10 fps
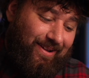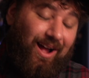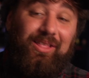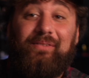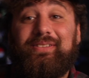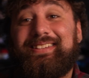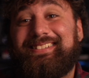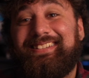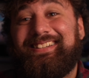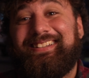I love
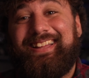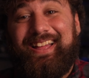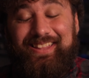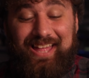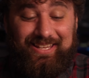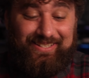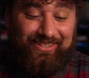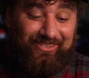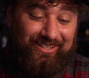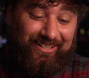this. That is
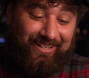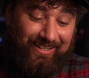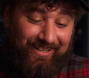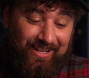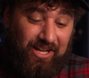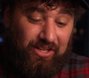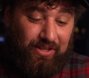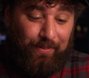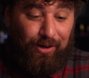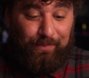so good.
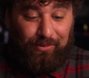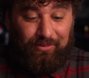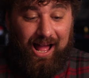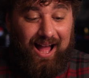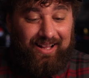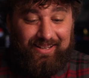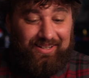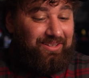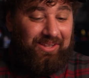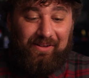The purple rock,
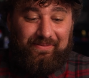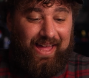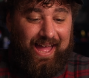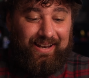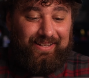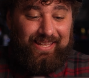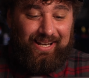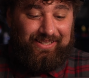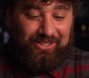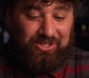love that. That
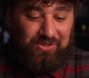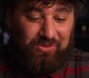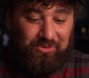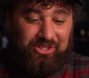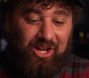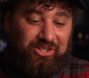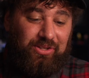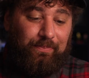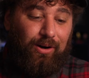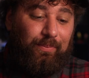is such a cool touch.
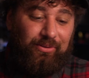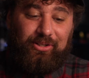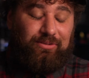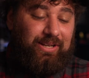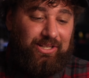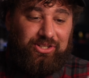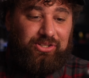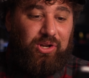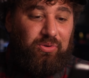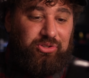The purple and the green
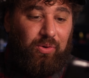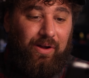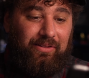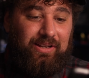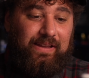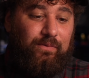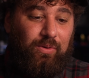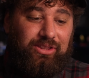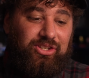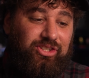just go so well here. Even
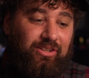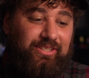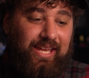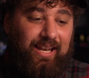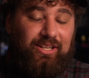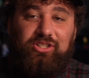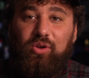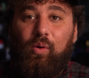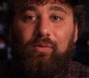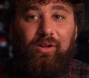with the sunset, it
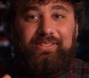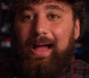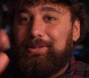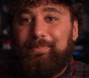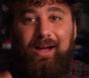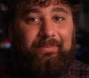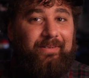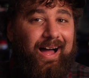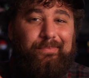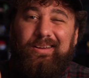just overall top to bottom
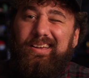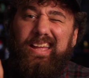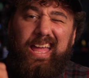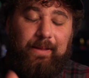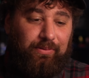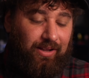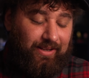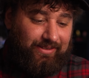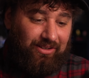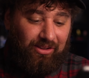vibe, A+.
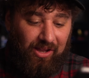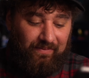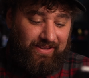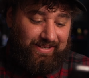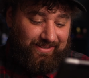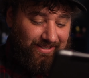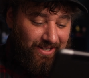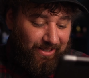Love this.